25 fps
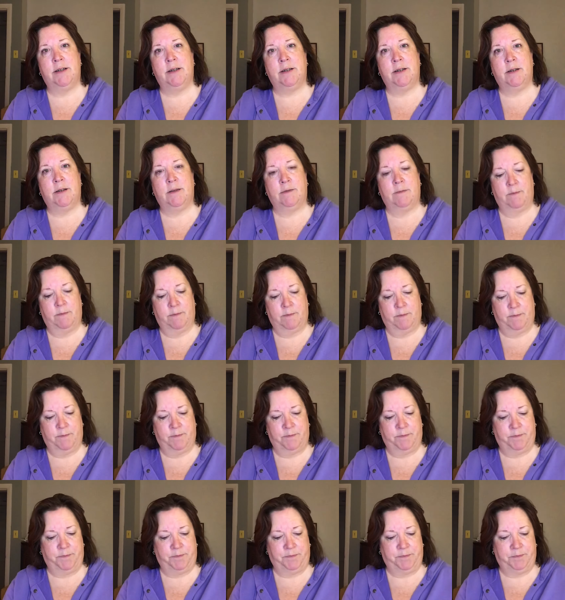
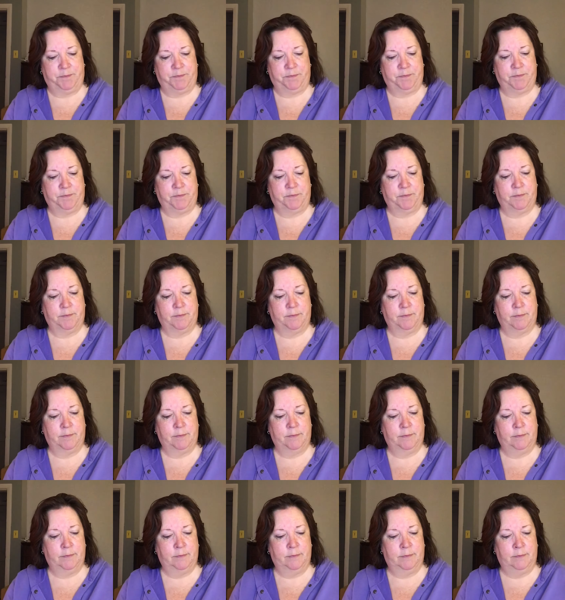
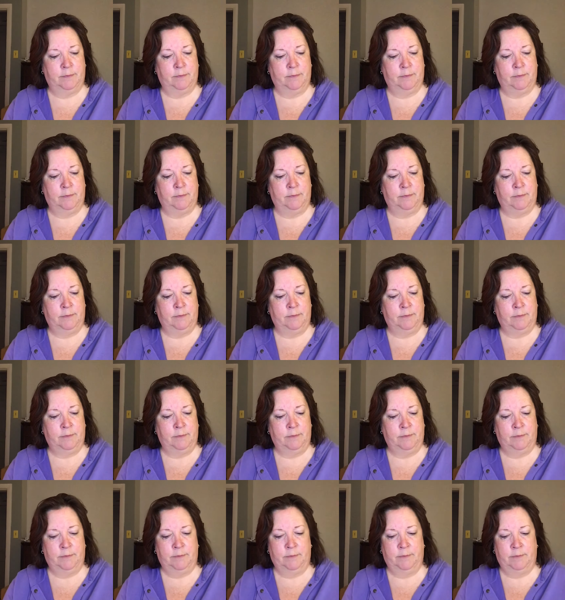
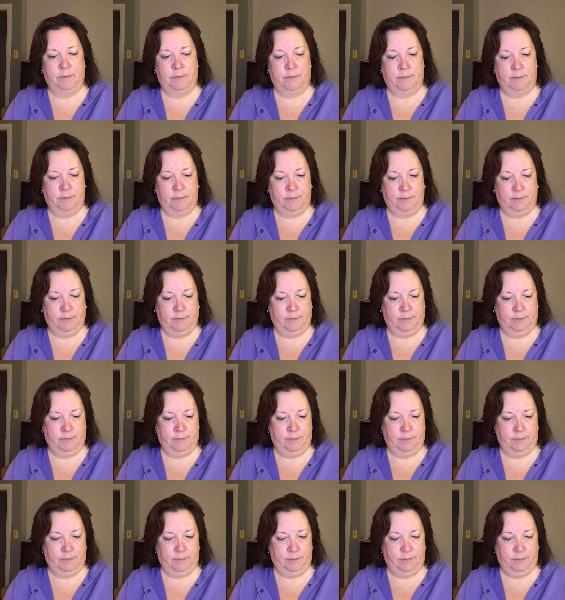
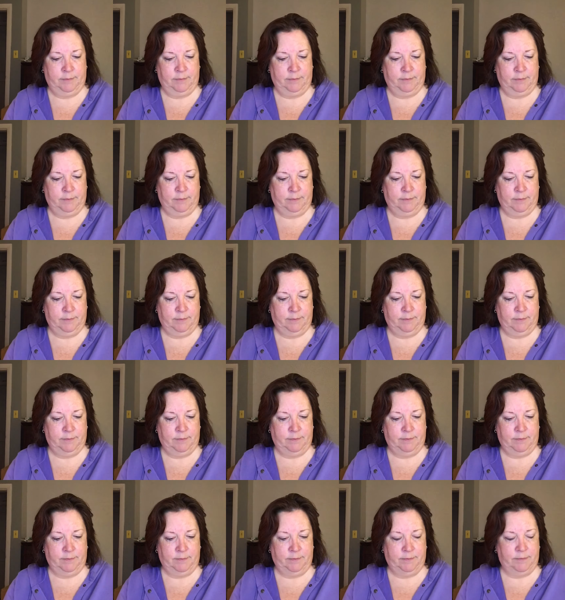
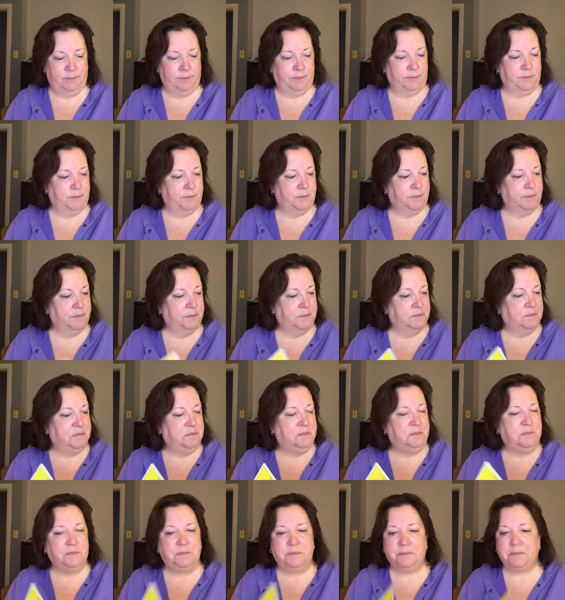
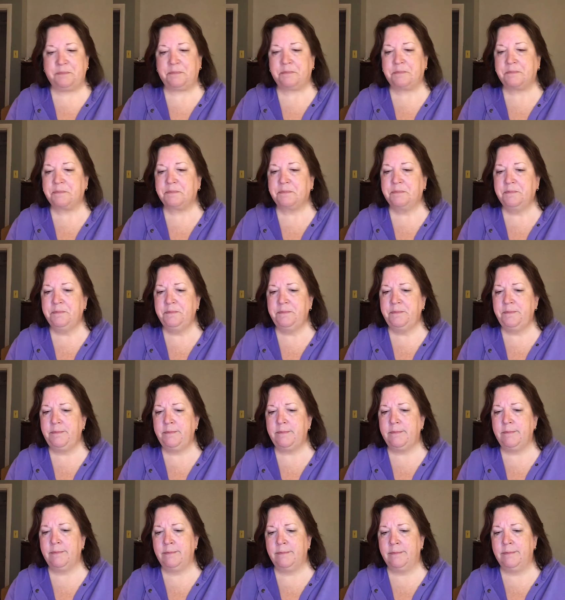
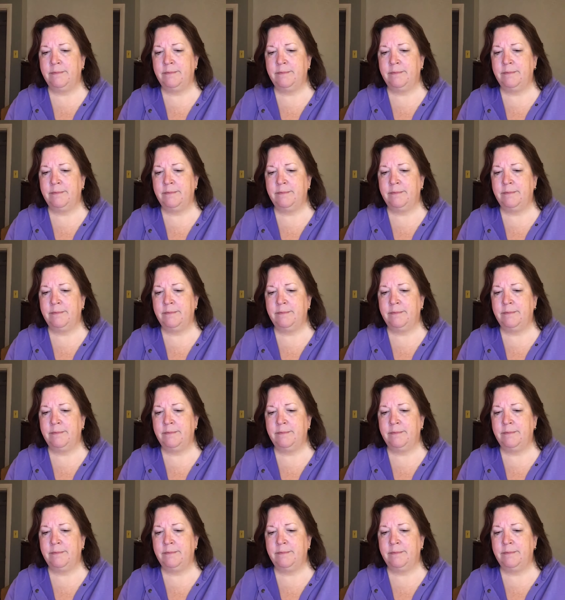[no speech]